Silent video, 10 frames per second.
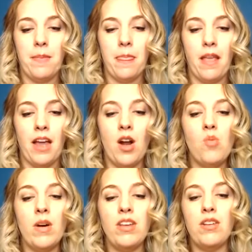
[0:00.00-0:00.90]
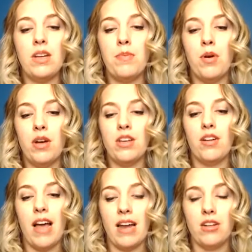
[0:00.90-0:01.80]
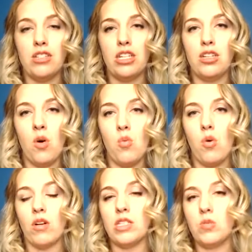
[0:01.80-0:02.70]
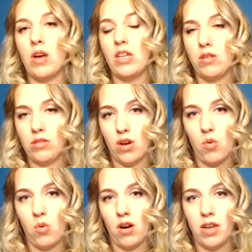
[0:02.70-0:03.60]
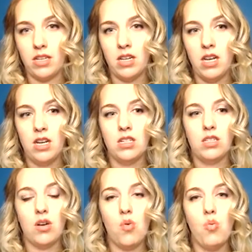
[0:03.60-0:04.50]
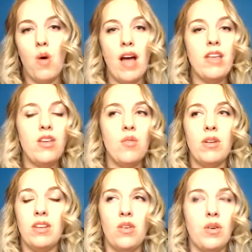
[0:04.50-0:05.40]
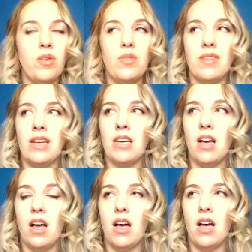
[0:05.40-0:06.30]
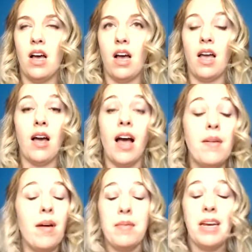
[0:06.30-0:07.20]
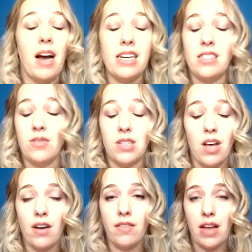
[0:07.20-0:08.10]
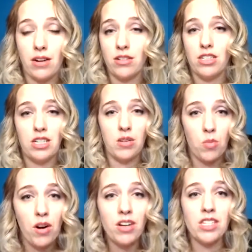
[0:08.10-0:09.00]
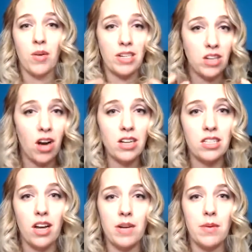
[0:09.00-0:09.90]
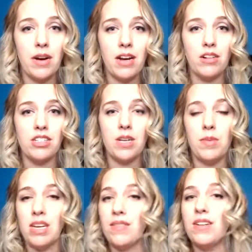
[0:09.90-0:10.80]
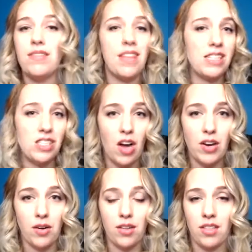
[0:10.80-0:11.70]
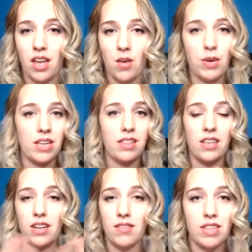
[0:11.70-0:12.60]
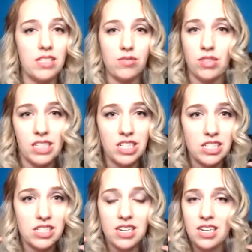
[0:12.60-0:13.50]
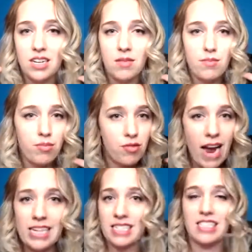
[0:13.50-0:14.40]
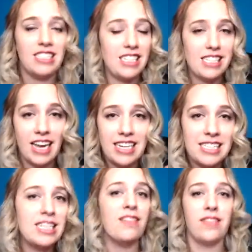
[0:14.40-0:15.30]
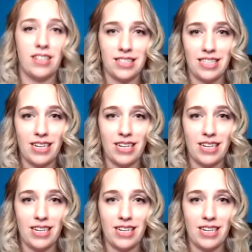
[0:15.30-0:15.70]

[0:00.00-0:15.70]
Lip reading: I don't want you to put your energy towards what you don't want. So what you know, you I mean, I do a lot of energy work, so I talk a lot about energy, but even if that's not your thing, we can think of this really just practically, scientifically,